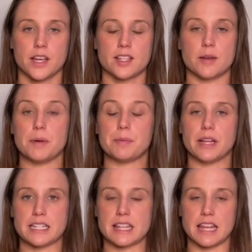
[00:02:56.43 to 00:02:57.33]
Some people
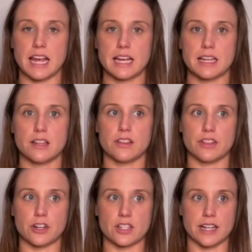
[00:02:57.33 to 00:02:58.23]
like to think that
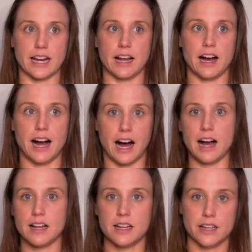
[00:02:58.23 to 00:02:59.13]
they're saying
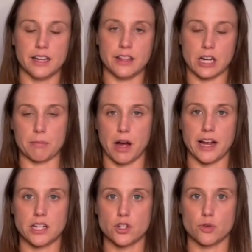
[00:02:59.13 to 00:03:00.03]
ha in their
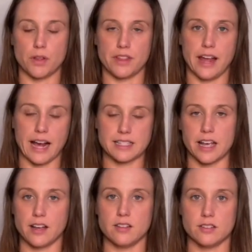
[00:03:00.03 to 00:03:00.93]
mind when they
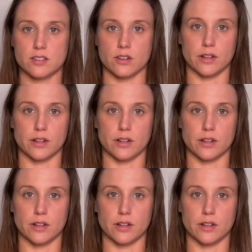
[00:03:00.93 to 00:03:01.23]
exhale. So